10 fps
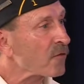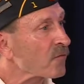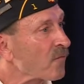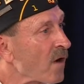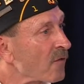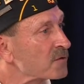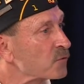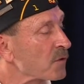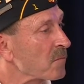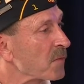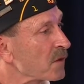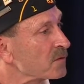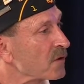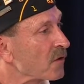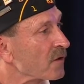or fathers were in the
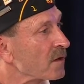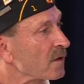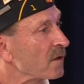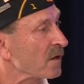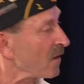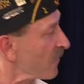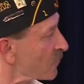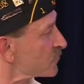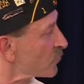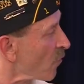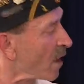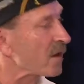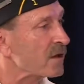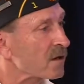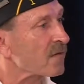military, and they felt
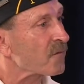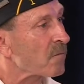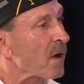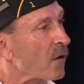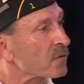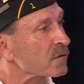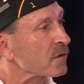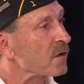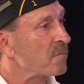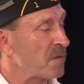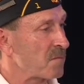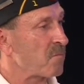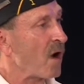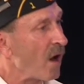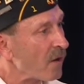strongly enough about being
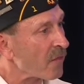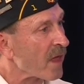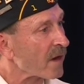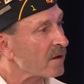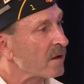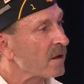part of that,